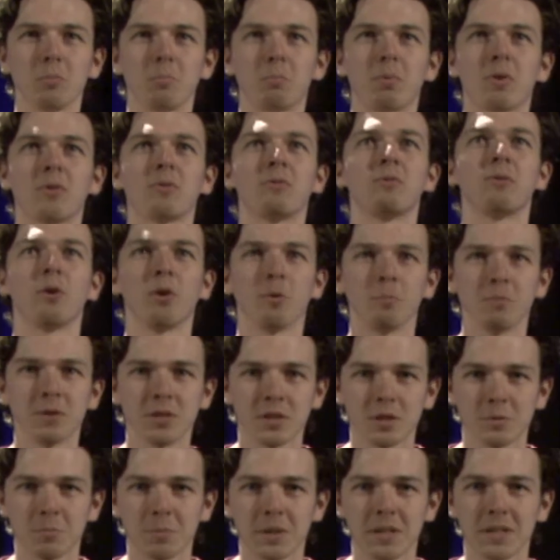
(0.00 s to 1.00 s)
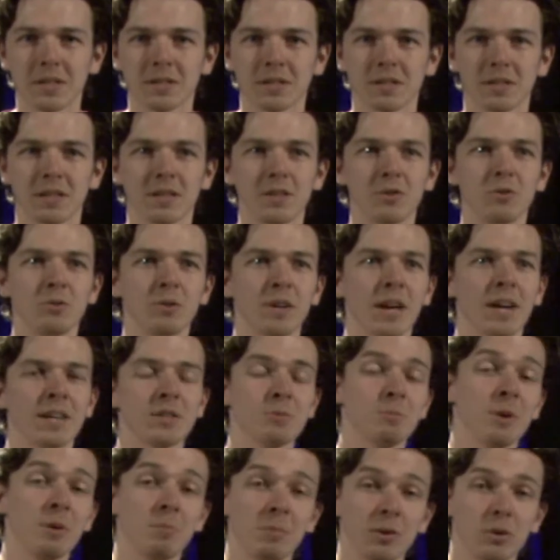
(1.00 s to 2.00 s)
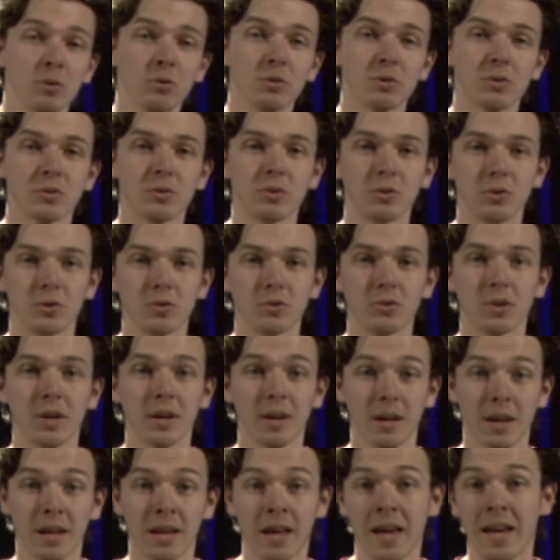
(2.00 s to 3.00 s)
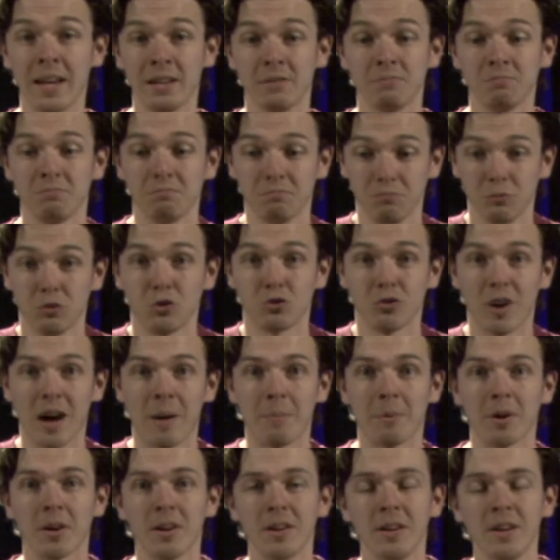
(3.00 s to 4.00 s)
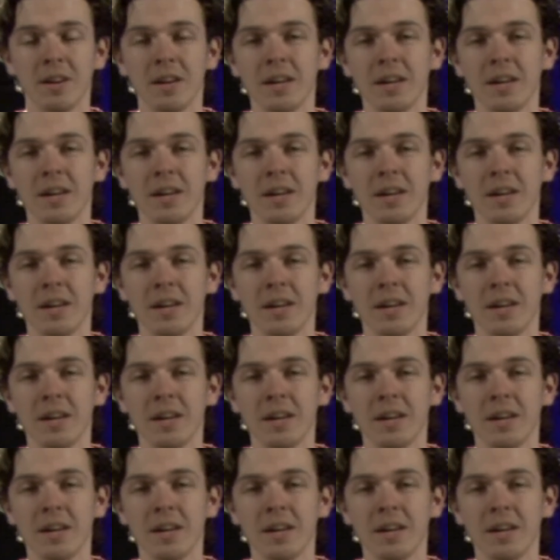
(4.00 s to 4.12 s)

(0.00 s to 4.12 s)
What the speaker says: performance based that you guys might be used to in drama.